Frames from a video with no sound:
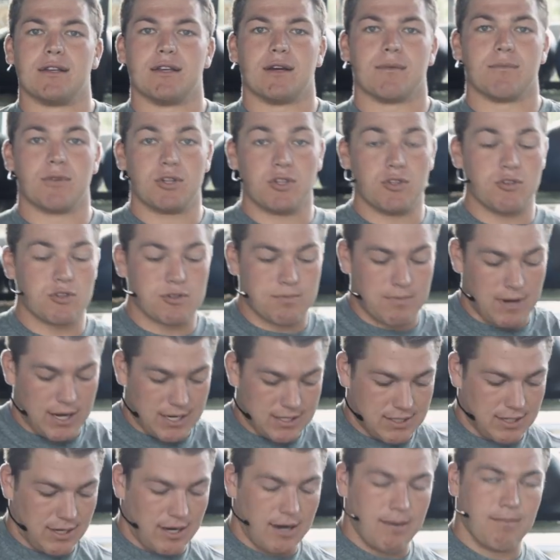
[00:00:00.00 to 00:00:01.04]
I'm going to use my
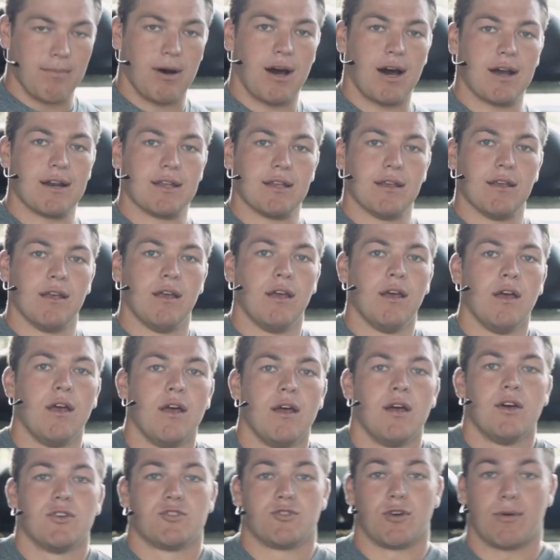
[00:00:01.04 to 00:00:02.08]
entire body.
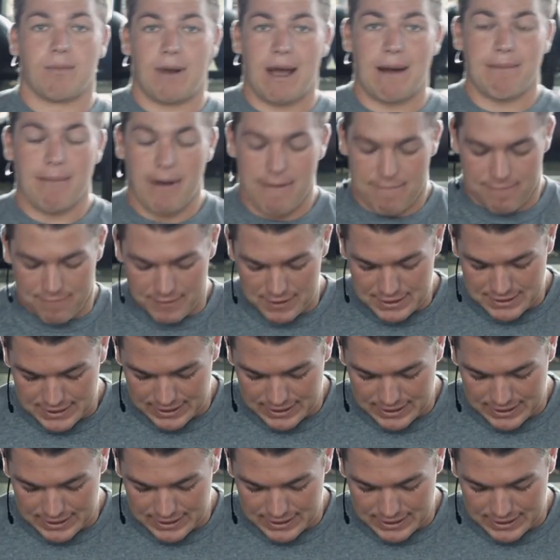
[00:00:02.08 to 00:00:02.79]
So I'm going to have my feet